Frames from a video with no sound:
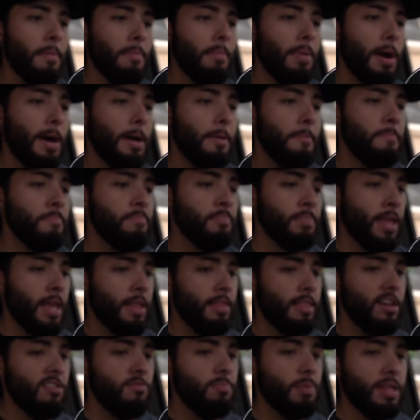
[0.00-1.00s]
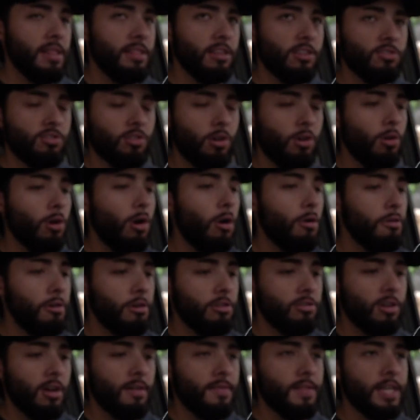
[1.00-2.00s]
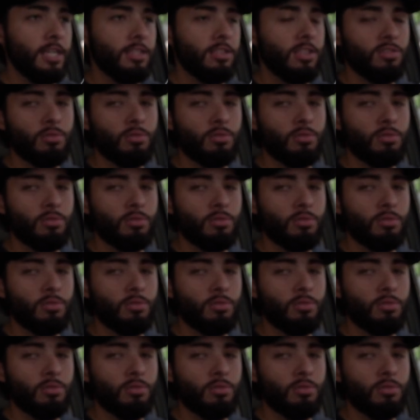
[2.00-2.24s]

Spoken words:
But they've been the sole owners of this.